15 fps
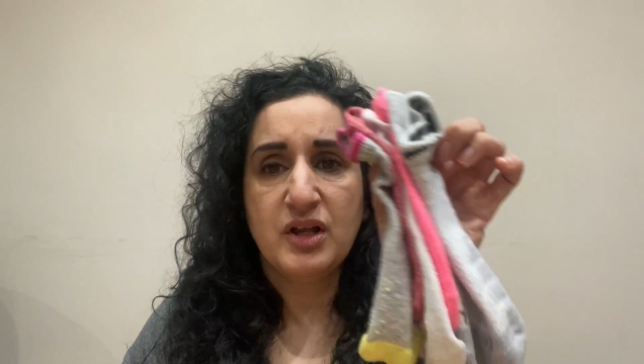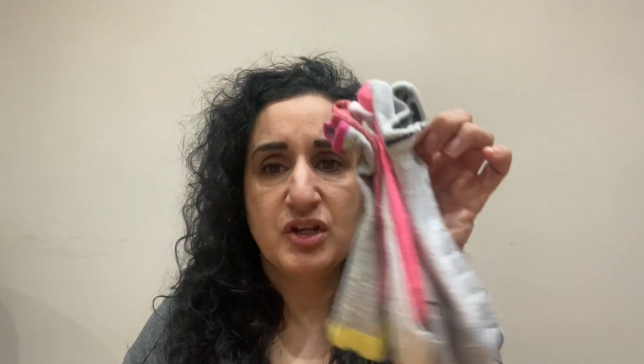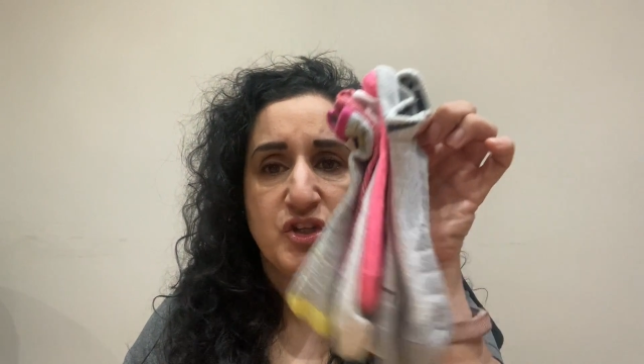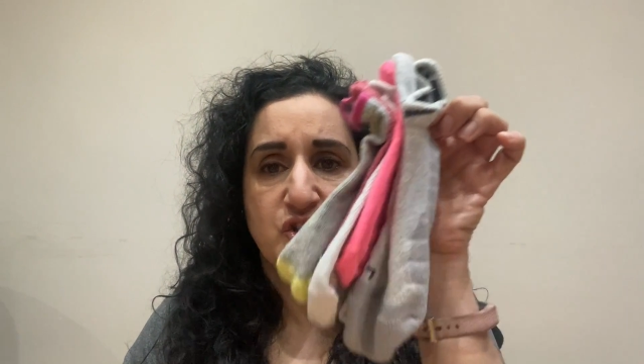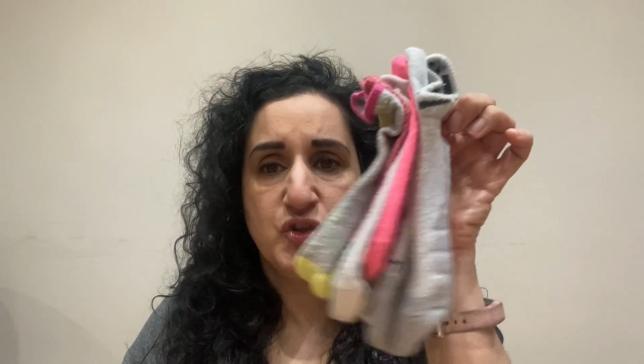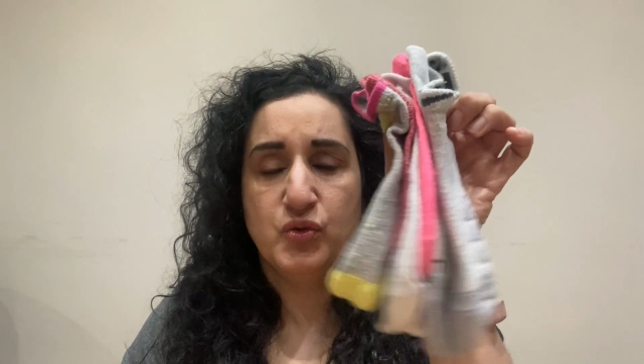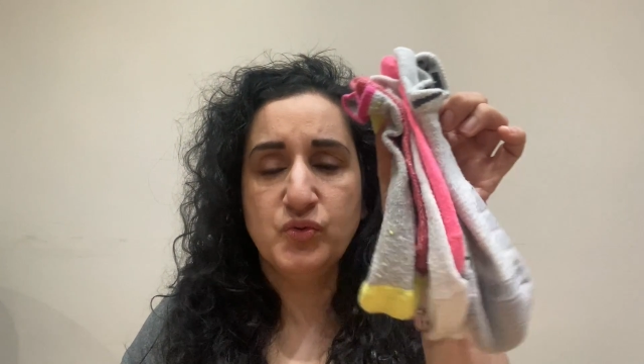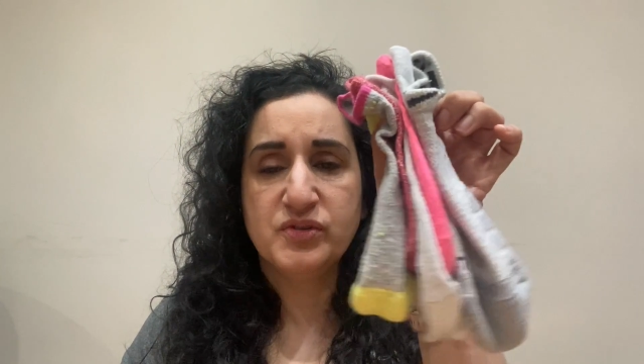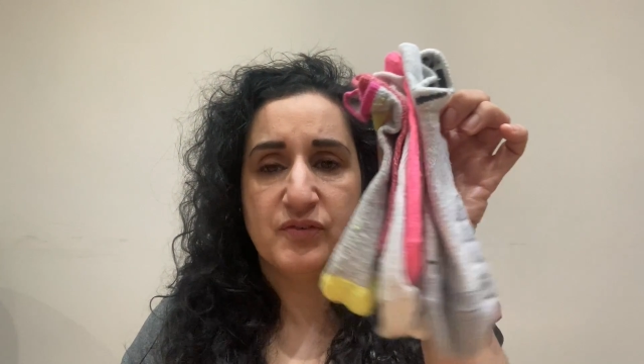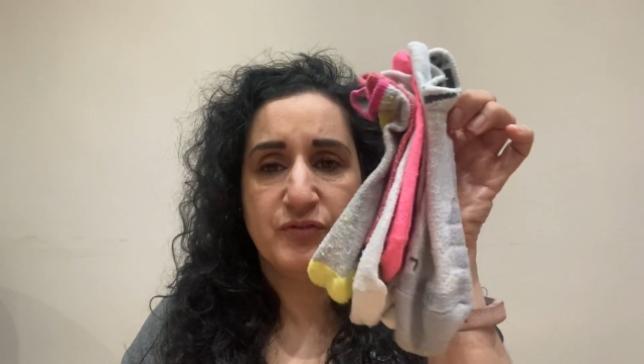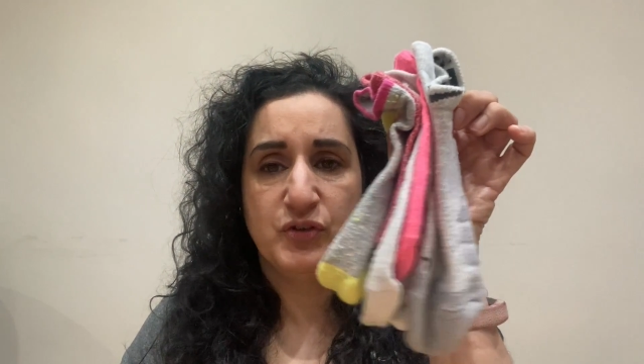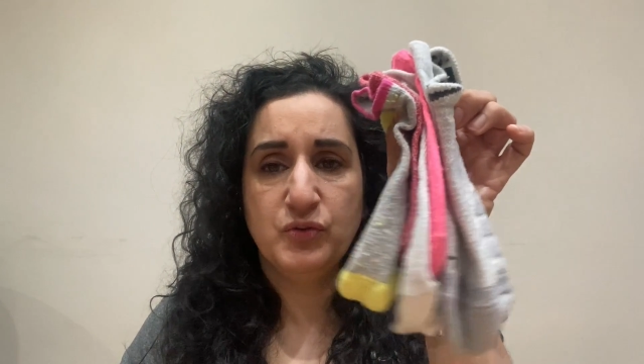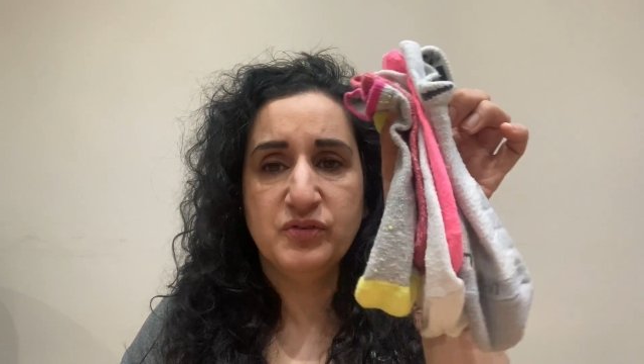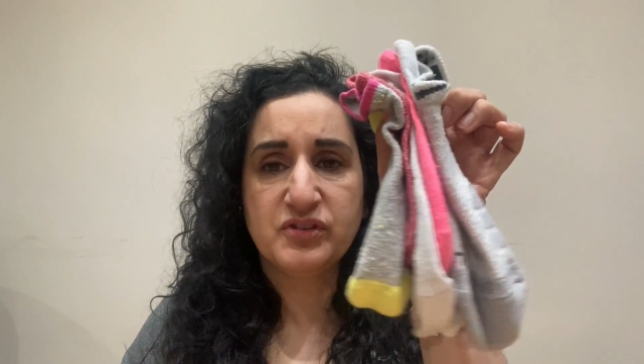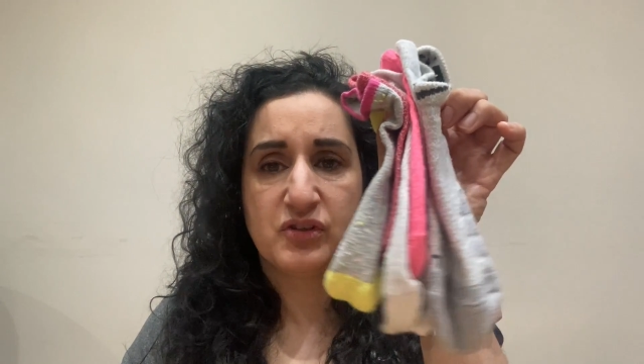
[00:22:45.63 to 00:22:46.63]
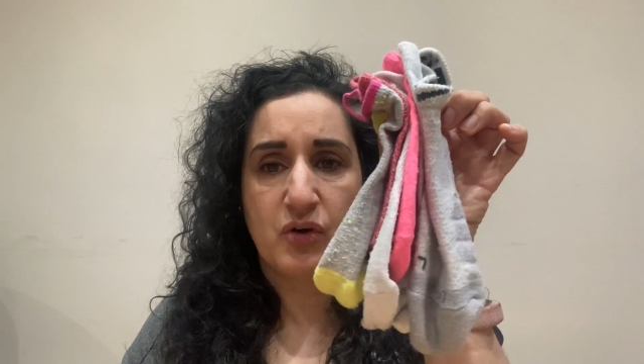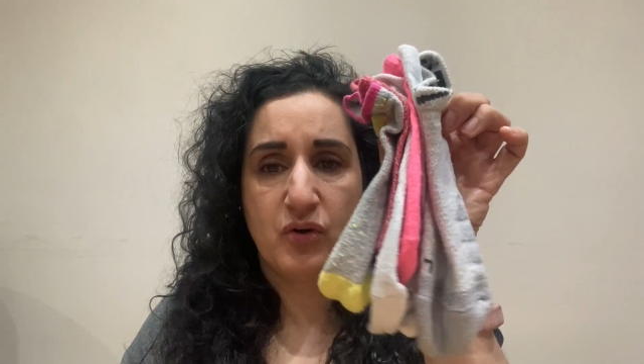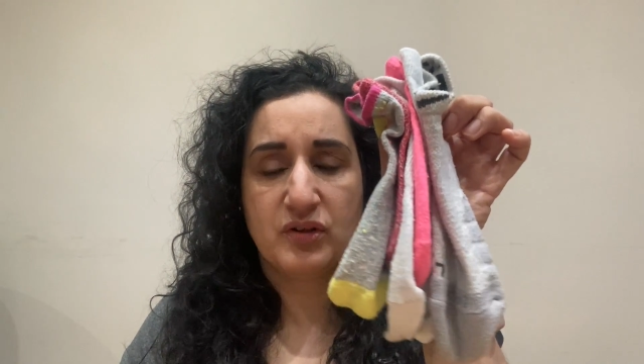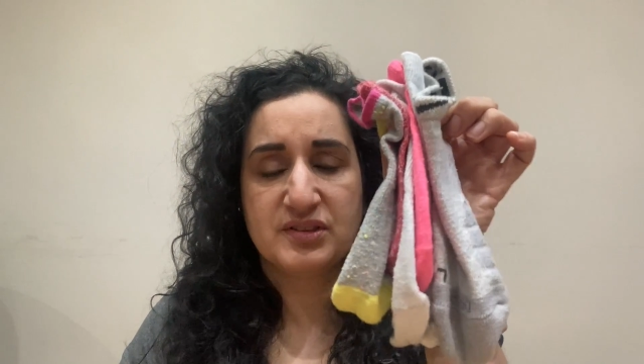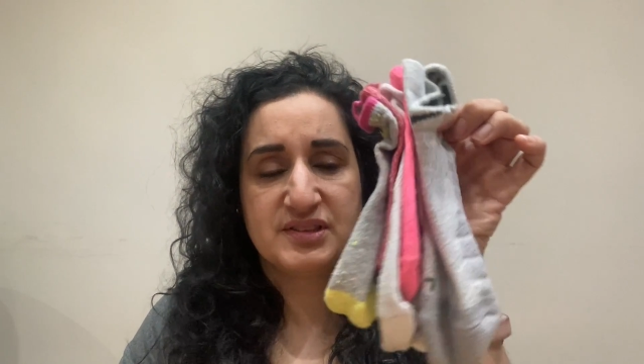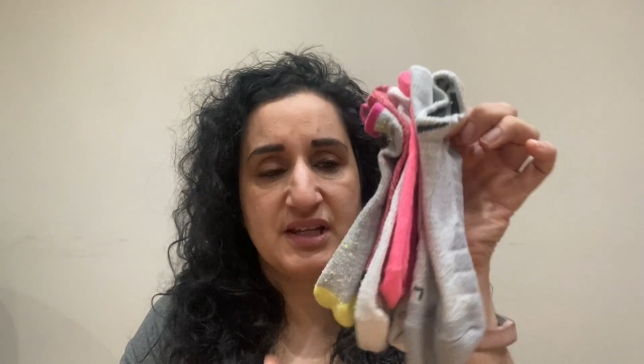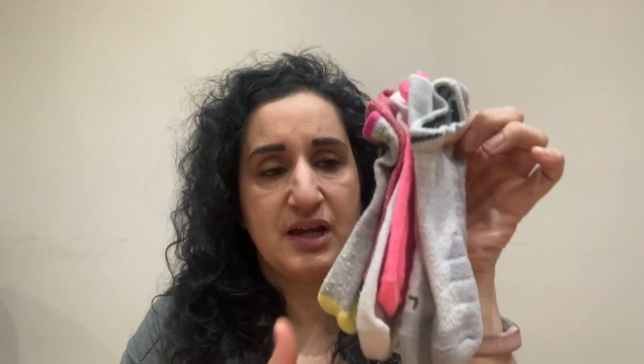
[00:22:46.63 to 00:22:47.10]
use a few
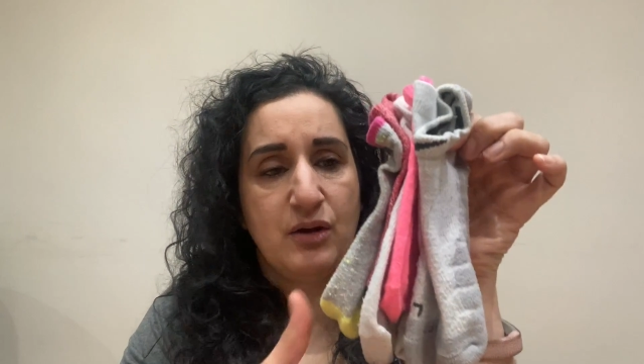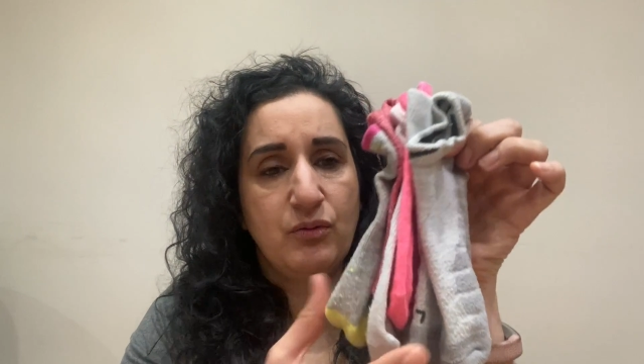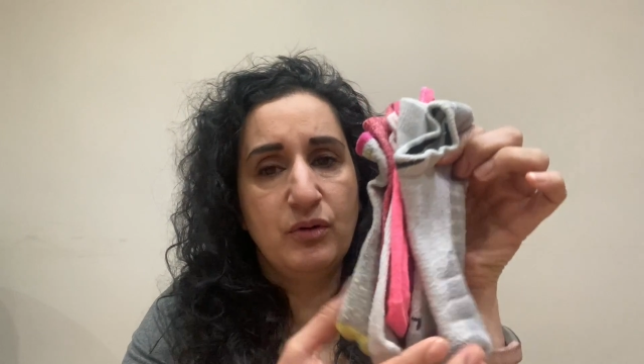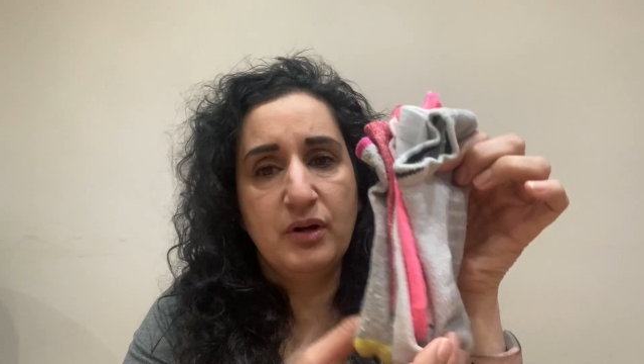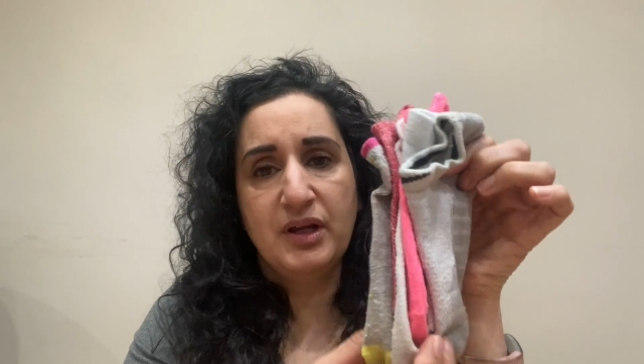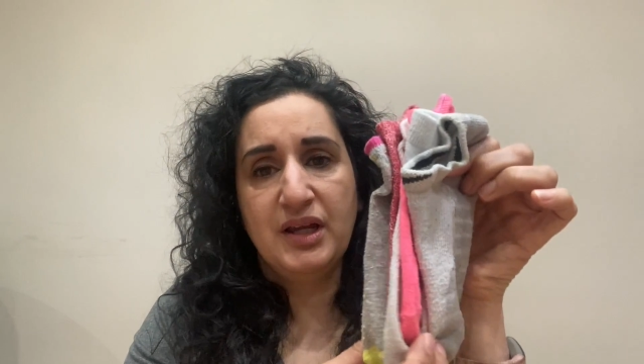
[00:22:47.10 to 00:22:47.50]
socks. Now,